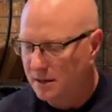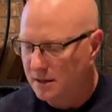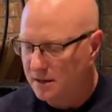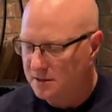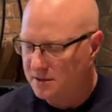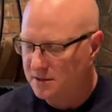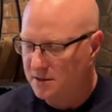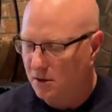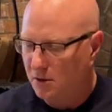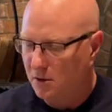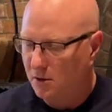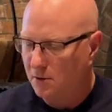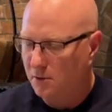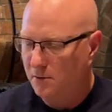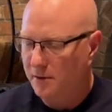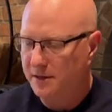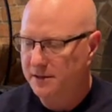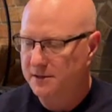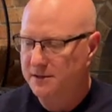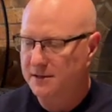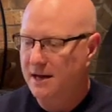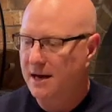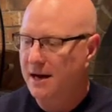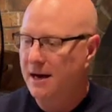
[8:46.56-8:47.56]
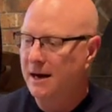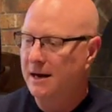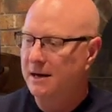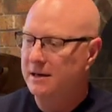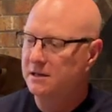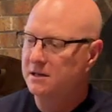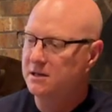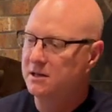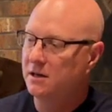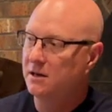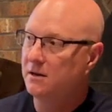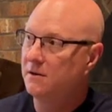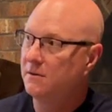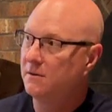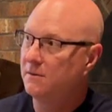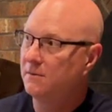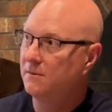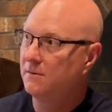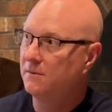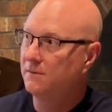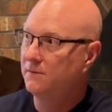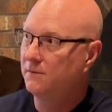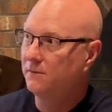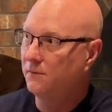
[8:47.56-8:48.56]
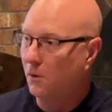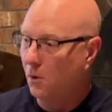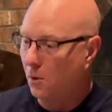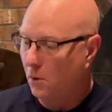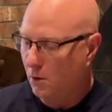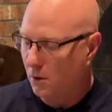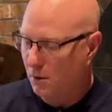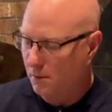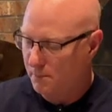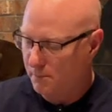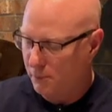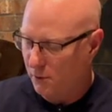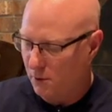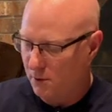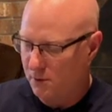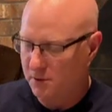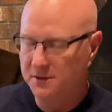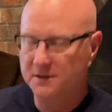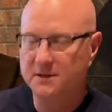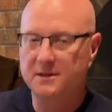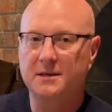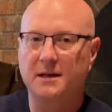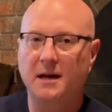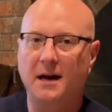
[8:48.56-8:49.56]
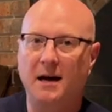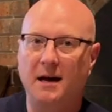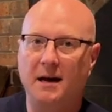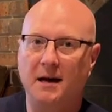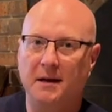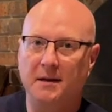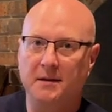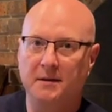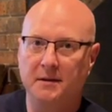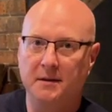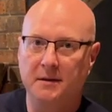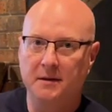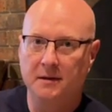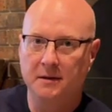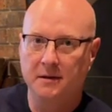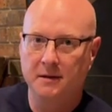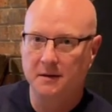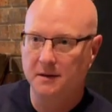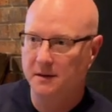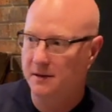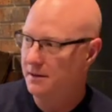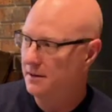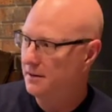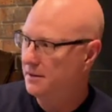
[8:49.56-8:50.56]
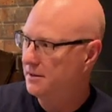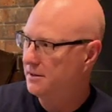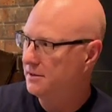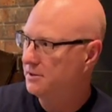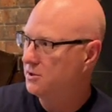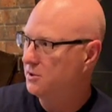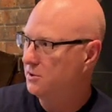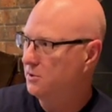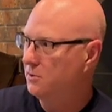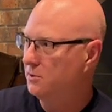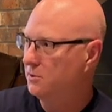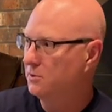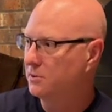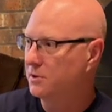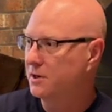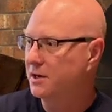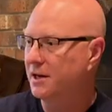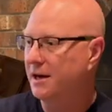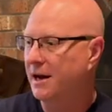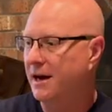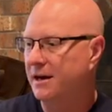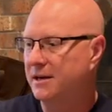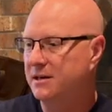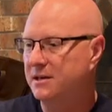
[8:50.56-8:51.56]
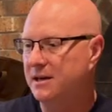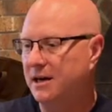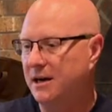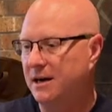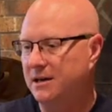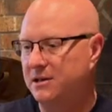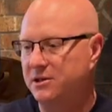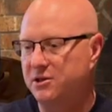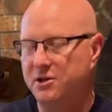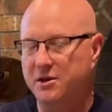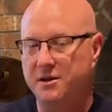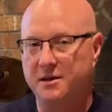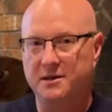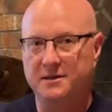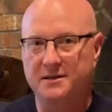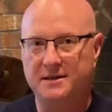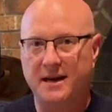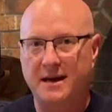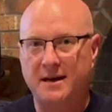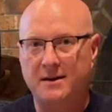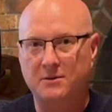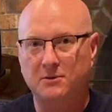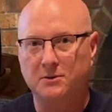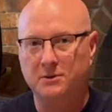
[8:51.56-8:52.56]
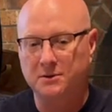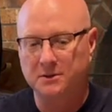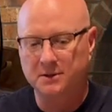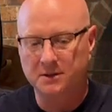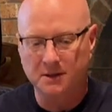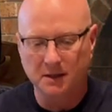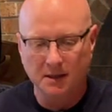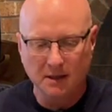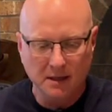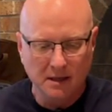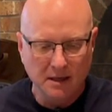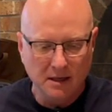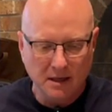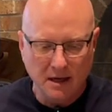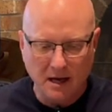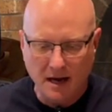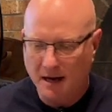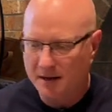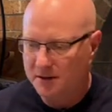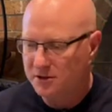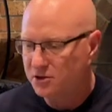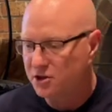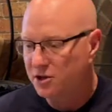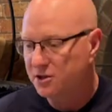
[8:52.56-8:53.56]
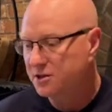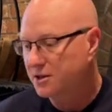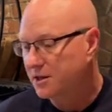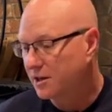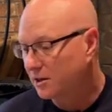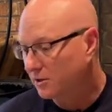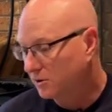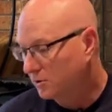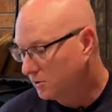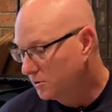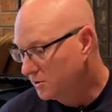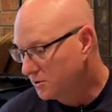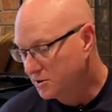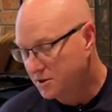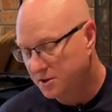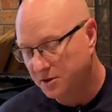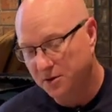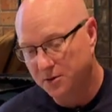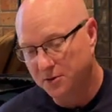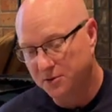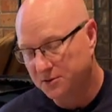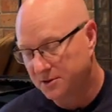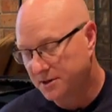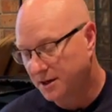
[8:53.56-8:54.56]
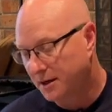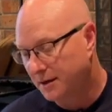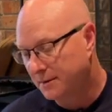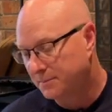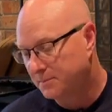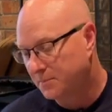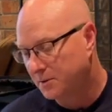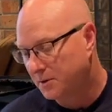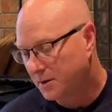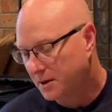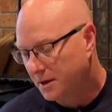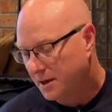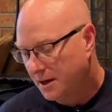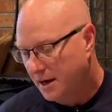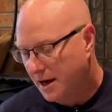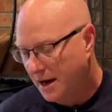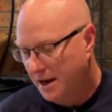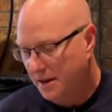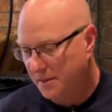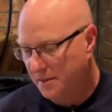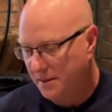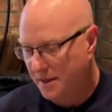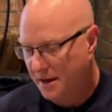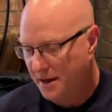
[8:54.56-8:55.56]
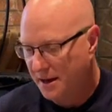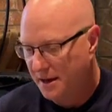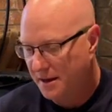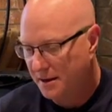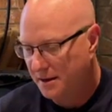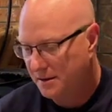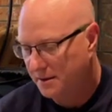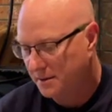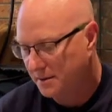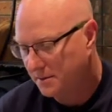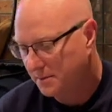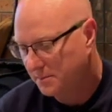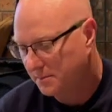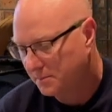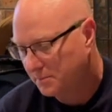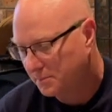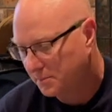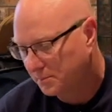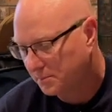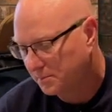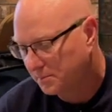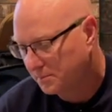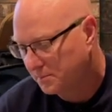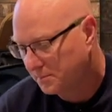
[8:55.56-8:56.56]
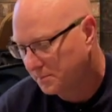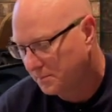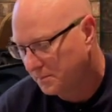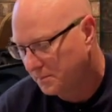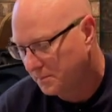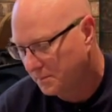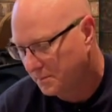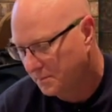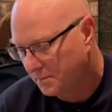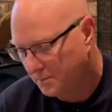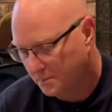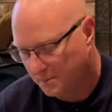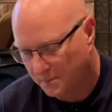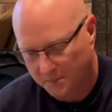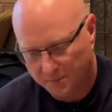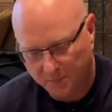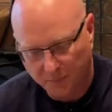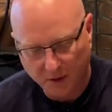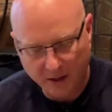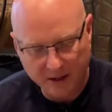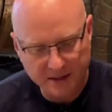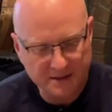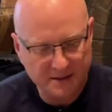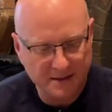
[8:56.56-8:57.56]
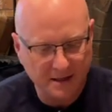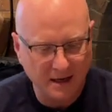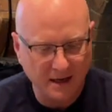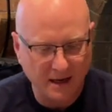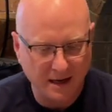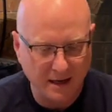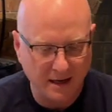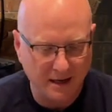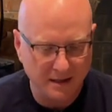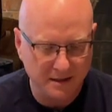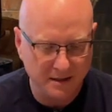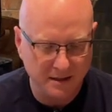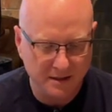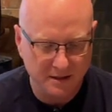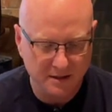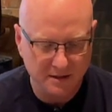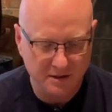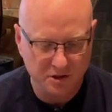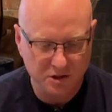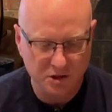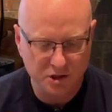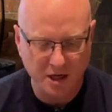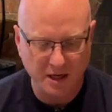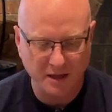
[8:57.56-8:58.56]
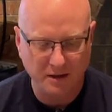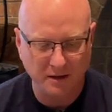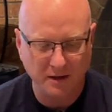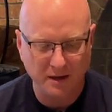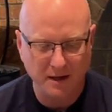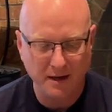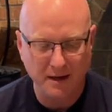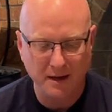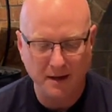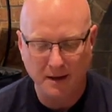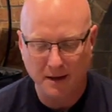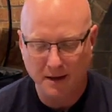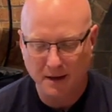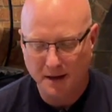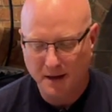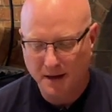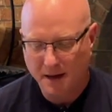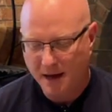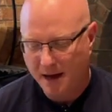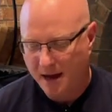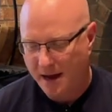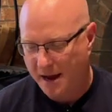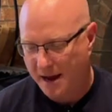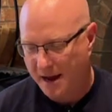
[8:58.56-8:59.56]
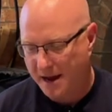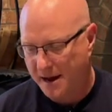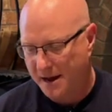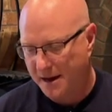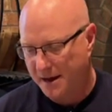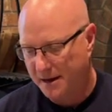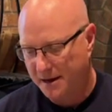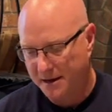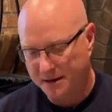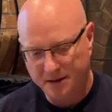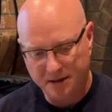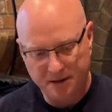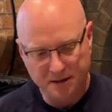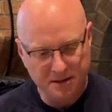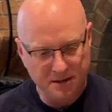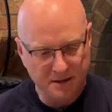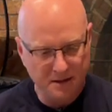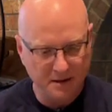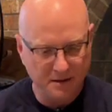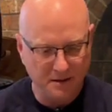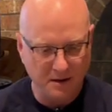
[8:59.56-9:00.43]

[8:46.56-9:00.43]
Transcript: So it's got 4 bolts on to connect onto the saddles. I'm just going to loosen those up and then place it on gently, and